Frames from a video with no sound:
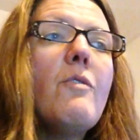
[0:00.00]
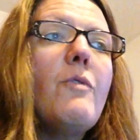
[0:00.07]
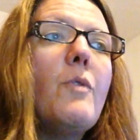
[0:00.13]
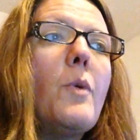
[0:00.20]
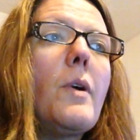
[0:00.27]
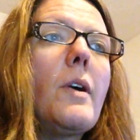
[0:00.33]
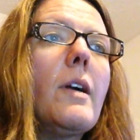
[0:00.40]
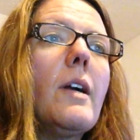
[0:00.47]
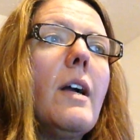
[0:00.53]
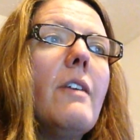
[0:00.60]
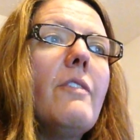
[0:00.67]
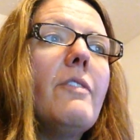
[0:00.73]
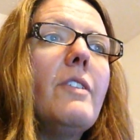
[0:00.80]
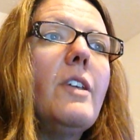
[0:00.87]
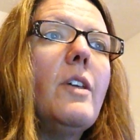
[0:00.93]
for
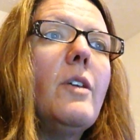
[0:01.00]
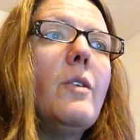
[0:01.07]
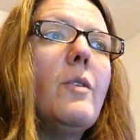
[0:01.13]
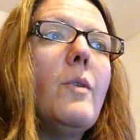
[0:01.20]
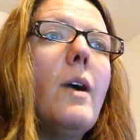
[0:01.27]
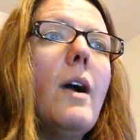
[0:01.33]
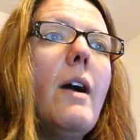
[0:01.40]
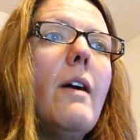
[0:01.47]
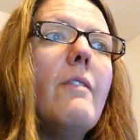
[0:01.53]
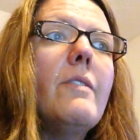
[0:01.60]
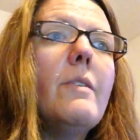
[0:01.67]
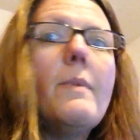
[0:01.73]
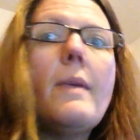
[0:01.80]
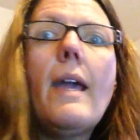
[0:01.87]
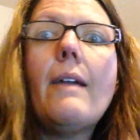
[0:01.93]
a few of
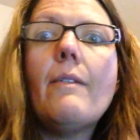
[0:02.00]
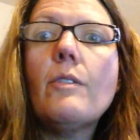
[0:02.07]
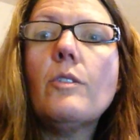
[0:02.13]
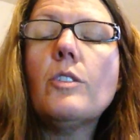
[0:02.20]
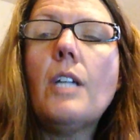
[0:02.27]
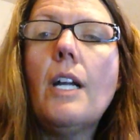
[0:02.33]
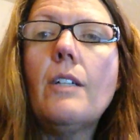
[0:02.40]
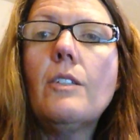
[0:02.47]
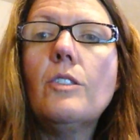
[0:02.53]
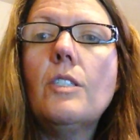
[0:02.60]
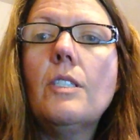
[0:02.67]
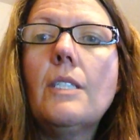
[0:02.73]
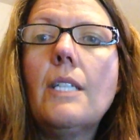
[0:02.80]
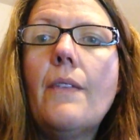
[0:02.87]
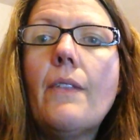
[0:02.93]
the behavioral
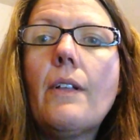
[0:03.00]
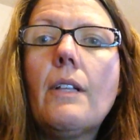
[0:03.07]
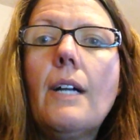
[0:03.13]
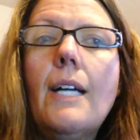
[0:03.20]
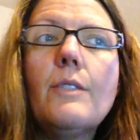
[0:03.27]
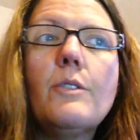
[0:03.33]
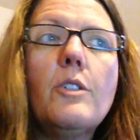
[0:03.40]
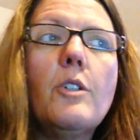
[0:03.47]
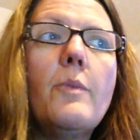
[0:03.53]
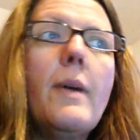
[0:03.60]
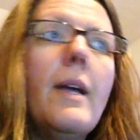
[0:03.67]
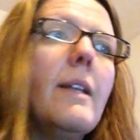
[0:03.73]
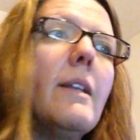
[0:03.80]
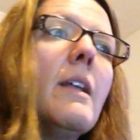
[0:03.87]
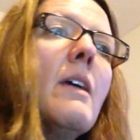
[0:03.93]
challenges in the classroom,
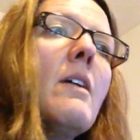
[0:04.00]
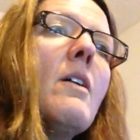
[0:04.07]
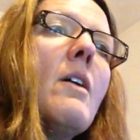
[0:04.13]
and